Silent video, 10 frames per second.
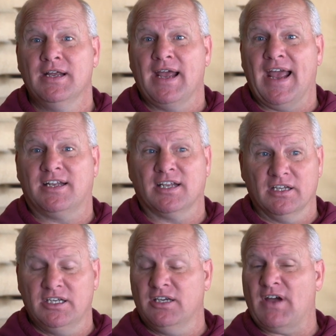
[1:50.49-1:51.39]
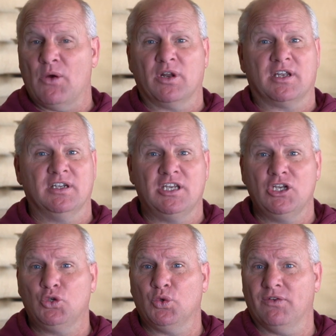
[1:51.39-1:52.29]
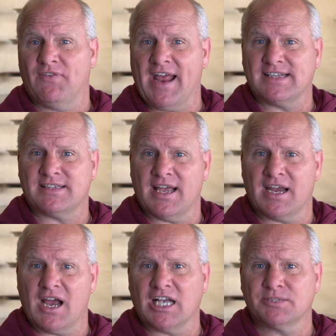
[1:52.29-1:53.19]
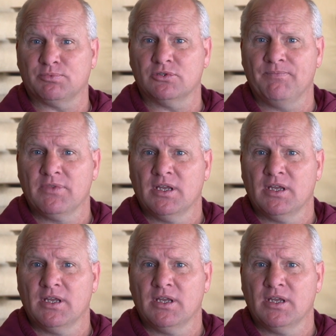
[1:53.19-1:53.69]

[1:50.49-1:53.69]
And to live, I want to continue to advance that gospel,